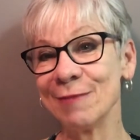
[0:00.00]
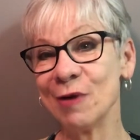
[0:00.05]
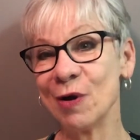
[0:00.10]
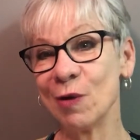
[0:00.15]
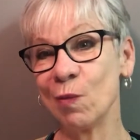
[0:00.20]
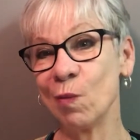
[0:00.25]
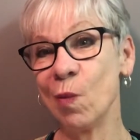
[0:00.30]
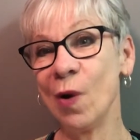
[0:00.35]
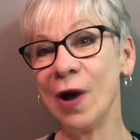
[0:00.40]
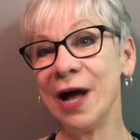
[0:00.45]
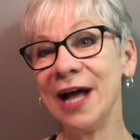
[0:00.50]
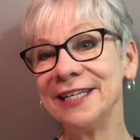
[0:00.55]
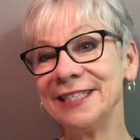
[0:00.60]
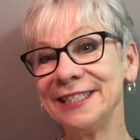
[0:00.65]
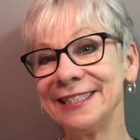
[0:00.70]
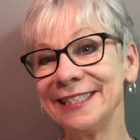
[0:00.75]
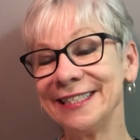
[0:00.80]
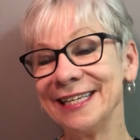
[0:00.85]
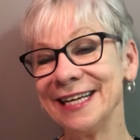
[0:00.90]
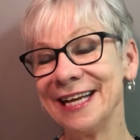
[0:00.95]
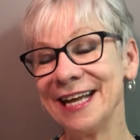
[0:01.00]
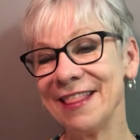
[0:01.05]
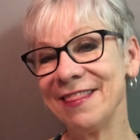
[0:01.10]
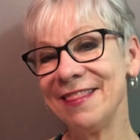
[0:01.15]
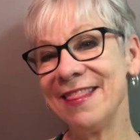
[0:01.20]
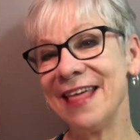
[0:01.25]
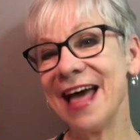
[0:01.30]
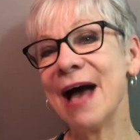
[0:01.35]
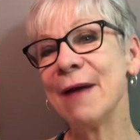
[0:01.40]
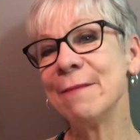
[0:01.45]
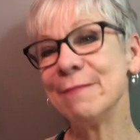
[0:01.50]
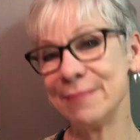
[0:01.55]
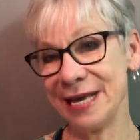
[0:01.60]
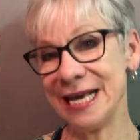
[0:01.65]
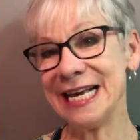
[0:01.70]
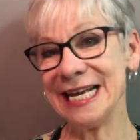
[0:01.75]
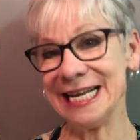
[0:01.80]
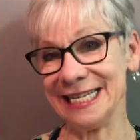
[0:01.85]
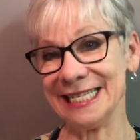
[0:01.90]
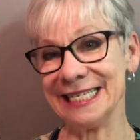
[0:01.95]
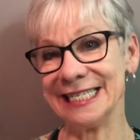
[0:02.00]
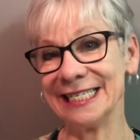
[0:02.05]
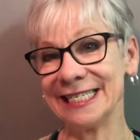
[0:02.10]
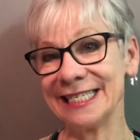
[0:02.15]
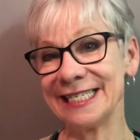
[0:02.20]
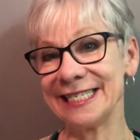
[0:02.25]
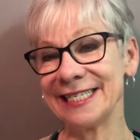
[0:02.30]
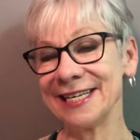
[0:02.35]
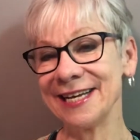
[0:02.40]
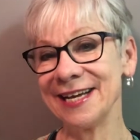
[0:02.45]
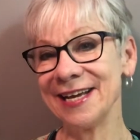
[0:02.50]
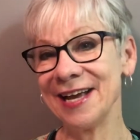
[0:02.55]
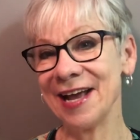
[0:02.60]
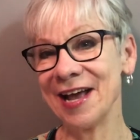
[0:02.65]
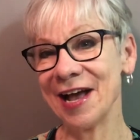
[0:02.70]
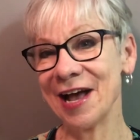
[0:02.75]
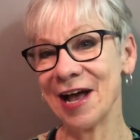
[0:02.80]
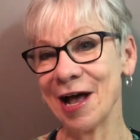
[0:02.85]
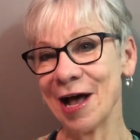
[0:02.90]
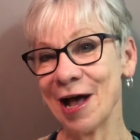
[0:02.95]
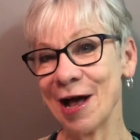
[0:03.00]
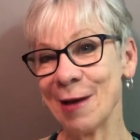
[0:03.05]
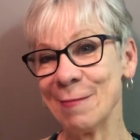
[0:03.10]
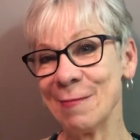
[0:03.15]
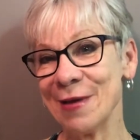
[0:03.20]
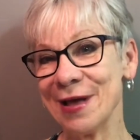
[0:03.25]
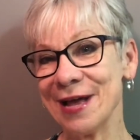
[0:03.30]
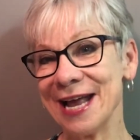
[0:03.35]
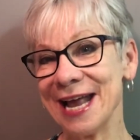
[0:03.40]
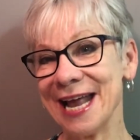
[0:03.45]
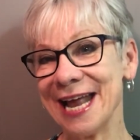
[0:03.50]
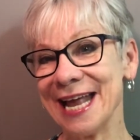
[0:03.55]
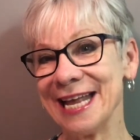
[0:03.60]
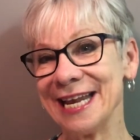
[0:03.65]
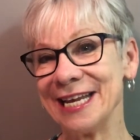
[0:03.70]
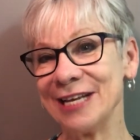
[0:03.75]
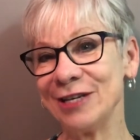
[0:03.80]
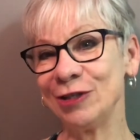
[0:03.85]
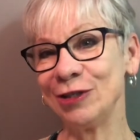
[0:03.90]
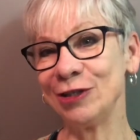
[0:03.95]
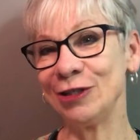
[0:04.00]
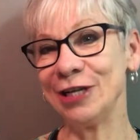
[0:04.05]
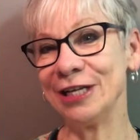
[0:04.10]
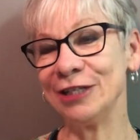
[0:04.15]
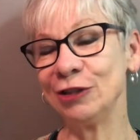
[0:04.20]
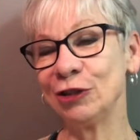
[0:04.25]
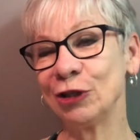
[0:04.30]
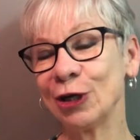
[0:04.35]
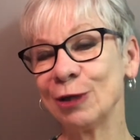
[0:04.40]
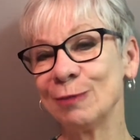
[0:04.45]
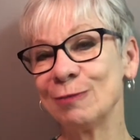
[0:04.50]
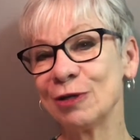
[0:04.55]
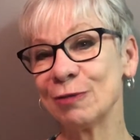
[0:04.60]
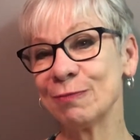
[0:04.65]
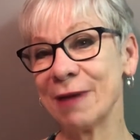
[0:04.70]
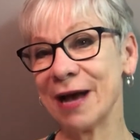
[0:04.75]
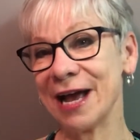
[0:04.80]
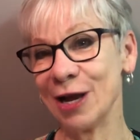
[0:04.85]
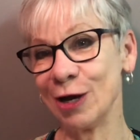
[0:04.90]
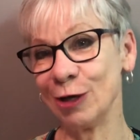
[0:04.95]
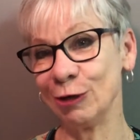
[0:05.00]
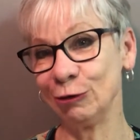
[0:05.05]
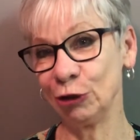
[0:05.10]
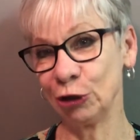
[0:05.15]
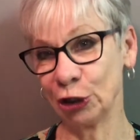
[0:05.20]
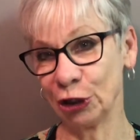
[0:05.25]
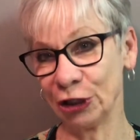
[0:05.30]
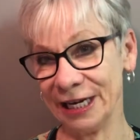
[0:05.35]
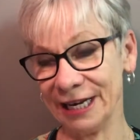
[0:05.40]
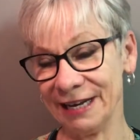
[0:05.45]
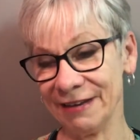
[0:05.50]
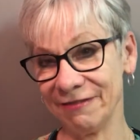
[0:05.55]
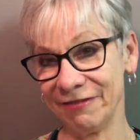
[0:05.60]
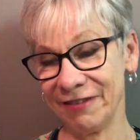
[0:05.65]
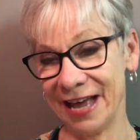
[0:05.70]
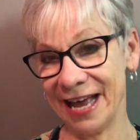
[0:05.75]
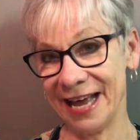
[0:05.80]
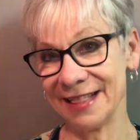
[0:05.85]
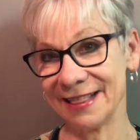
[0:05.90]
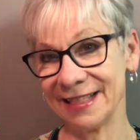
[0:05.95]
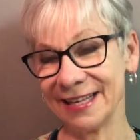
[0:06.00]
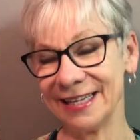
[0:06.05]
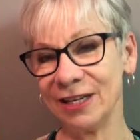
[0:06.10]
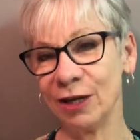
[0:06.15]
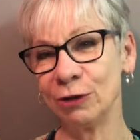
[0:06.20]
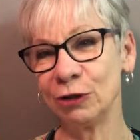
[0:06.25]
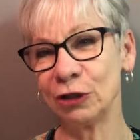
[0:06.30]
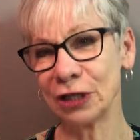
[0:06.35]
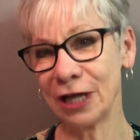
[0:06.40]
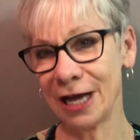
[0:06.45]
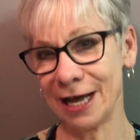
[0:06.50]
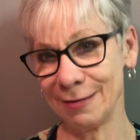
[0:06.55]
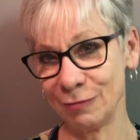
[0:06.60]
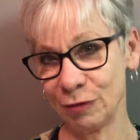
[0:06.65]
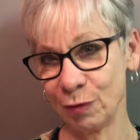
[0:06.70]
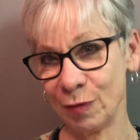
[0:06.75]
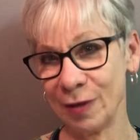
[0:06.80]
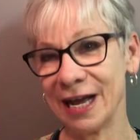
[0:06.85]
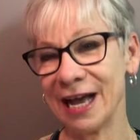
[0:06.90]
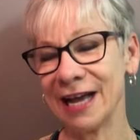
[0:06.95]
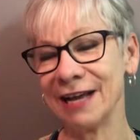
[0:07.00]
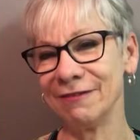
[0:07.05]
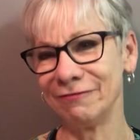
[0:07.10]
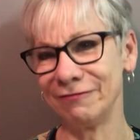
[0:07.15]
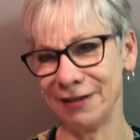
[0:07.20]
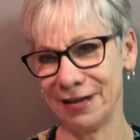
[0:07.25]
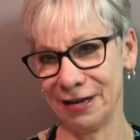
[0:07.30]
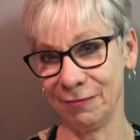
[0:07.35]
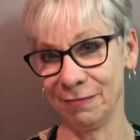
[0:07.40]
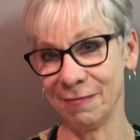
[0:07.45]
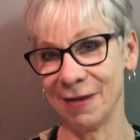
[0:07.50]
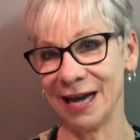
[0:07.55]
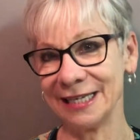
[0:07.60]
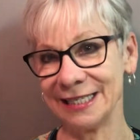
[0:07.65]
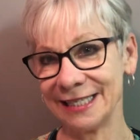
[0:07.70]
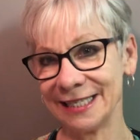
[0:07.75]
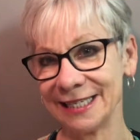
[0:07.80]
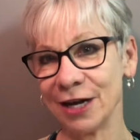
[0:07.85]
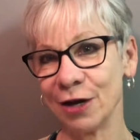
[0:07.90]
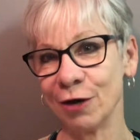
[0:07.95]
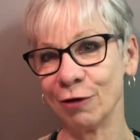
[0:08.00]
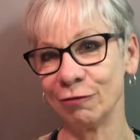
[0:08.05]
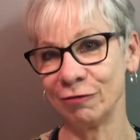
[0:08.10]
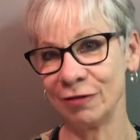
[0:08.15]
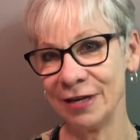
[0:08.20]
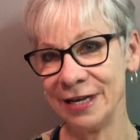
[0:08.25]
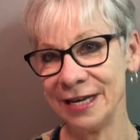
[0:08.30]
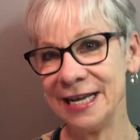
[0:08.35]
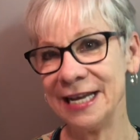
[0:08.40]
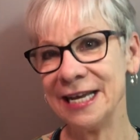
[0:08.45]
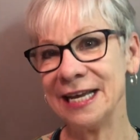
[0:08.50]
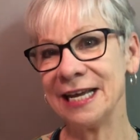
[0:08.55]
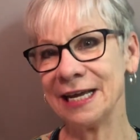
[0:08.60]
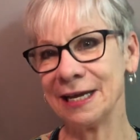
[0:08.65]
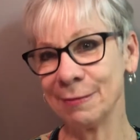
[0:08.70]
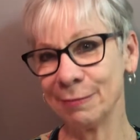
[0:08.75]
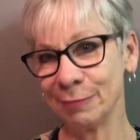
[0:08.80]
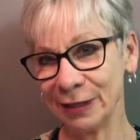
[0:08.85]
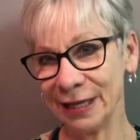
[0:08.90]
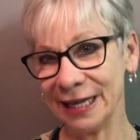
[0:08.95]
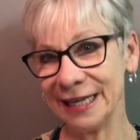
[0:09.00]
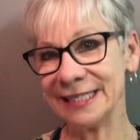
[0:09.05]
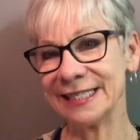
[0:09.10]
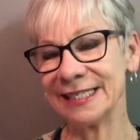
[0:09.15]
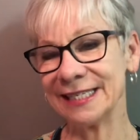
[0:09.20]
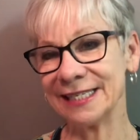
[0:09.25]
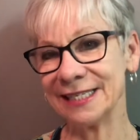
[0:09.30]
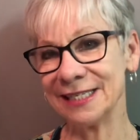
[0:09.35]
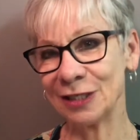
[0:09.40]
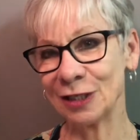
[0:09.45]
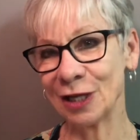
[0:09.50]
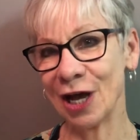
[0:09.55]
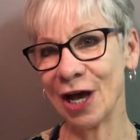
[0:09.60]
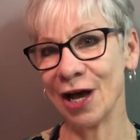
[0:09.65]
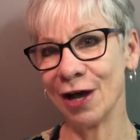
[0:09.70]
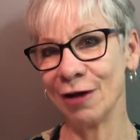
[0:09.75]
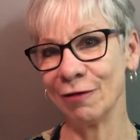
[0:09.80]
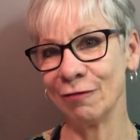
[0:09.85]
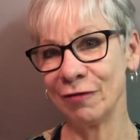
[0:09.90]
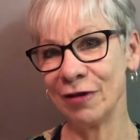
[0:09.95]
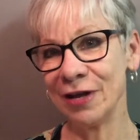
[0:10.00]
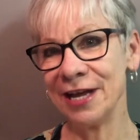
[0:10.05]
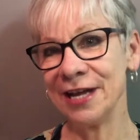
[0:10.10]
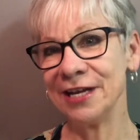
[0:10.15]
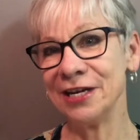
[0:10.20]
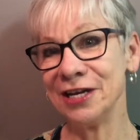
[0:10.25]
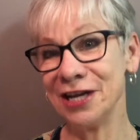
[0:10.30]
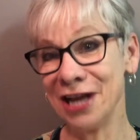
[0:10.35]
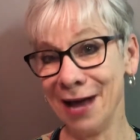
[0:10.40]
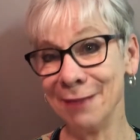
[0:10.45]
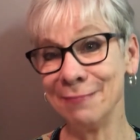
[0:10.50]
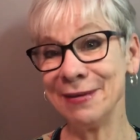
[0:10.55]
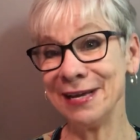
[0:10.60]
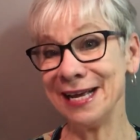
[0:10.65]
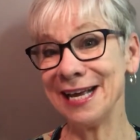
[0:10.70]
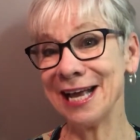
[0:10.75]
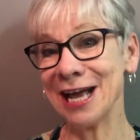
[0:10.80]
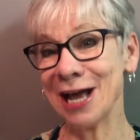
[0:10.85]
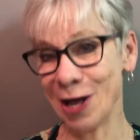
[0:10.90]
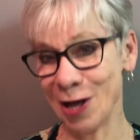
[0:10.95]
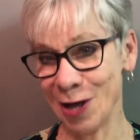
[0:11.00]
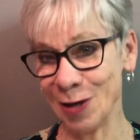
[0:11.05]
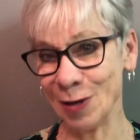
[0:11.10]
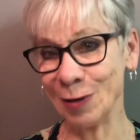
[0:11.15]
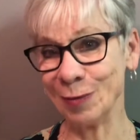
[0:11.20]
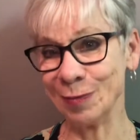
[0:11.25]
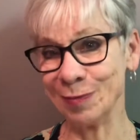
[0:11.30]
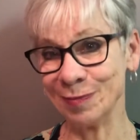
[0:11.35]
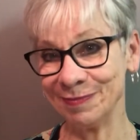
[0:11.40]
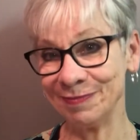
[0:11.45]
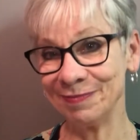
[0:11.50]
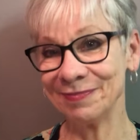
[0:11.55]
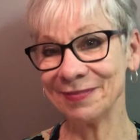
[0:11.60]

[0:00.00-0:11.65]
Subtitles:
what that means in terms of my own journey of faith. And those times when I have found myself in places of not being at home,